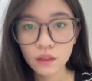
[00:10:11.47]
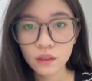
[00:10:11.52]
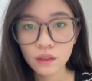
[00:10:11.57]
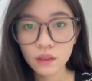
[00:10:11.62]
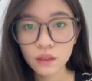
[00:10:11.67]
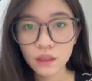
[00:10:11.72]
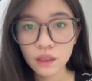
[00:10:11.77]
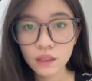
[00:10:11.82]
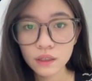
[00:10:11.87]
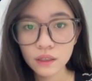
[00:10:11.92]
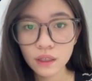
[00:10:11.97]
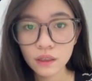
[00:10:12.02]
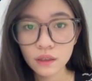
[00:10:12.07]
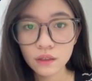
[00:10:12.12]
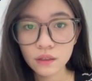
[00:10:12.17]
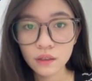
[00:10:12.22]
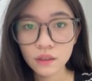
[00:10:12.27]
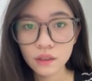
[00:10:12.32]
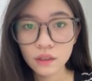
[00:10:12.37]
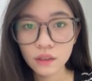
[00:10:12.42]
There is an
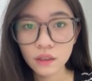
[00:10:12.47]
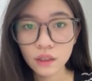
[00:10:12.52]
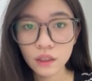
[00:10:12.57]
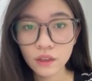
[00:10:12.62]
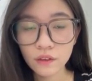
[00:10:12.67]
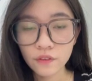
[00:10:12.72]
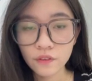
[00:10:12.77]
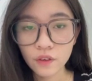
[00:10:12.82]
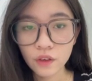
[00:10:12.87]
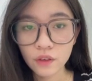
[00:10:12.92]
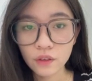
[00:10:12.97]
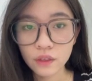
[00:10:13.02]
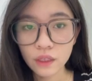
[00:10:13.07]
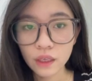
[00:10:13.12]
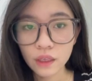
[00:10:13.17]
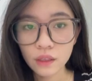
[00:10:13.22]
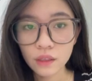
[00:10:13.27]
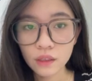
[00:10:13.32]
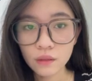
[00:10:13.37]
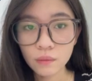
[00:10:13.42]
urgent need for
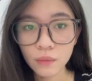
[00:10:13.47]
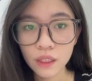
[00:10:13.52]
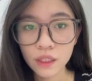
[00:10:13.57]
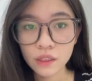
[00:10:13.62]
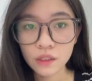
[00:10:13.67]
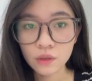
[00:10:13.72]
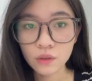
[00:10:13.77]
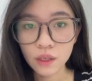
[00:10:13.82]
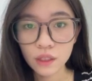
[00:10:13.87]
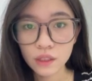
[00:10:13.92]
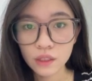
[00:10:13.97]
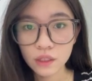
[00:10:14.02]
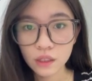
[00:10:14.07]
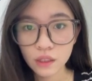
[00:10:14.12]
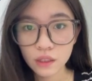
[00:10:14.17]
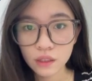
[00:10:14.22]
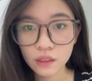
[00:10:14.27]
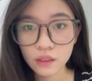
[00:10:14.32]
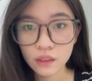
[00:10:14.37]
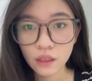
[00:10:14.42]
tailor-made
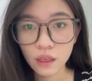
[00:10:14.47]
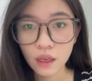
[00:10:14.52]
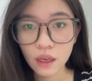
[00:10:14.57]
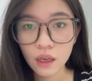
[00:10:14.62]
strategies